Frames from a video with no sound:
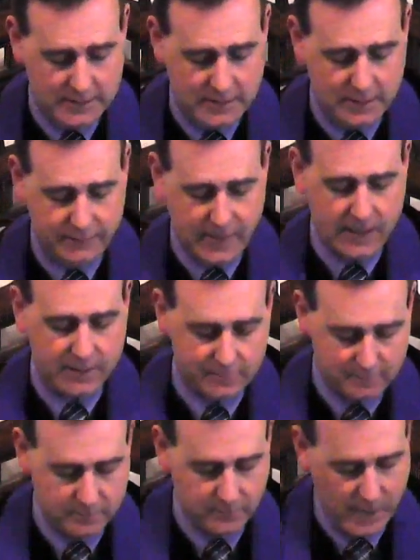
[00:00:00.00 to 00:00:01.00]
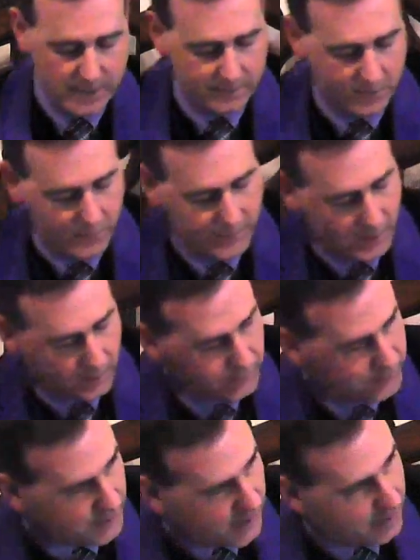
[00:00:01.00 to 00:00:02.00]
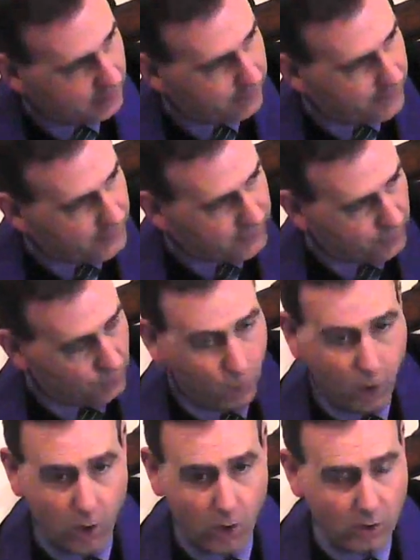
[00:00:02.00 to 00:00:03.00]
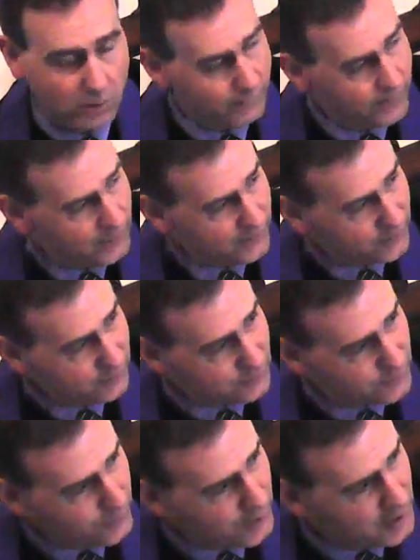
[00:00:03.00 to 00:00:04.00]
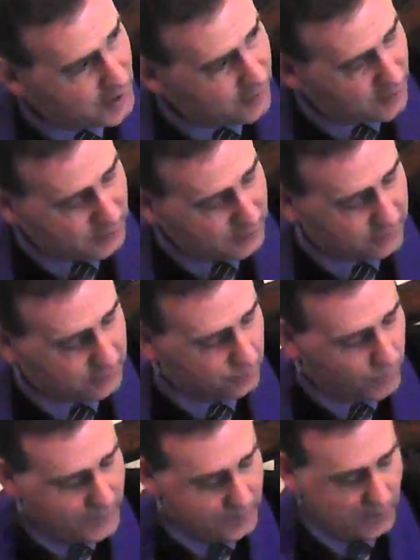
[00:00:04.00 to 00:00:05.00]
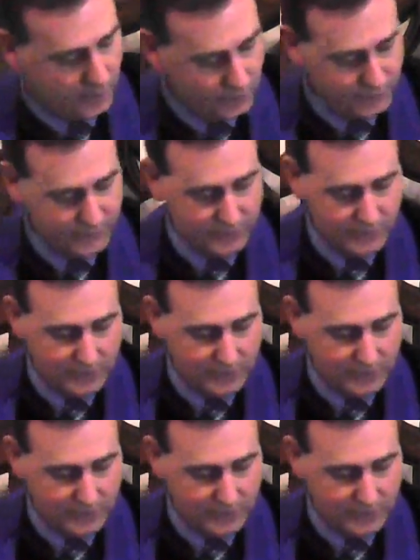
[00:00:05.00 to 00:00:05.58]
In fact, right on the other side of this wall, of this tree and these windows.